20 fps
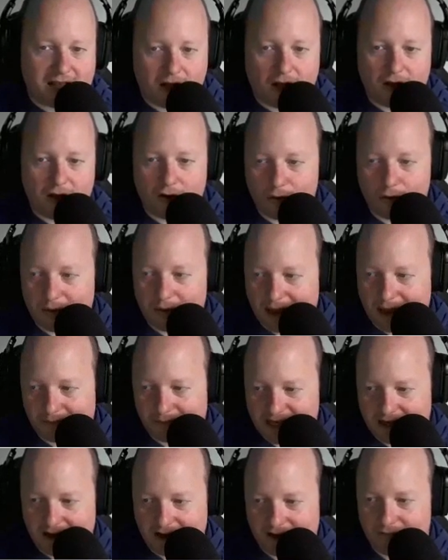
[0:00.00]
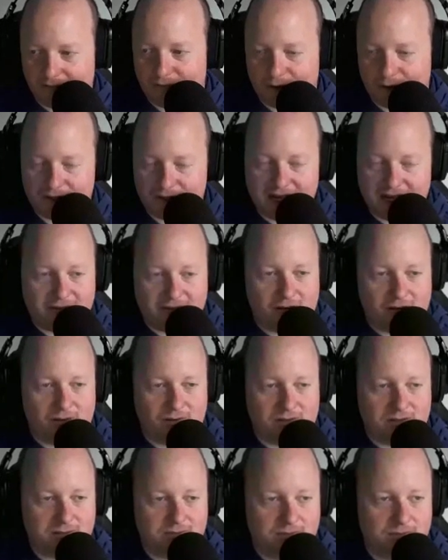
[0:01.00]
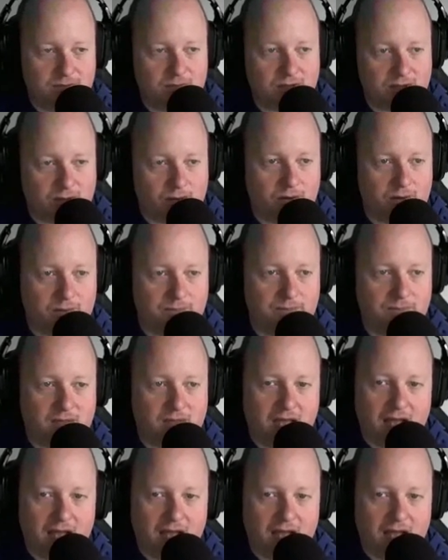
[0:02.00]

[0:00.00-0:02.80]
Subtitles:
Gone Home Game Study, Thursday afternoons. Really cool.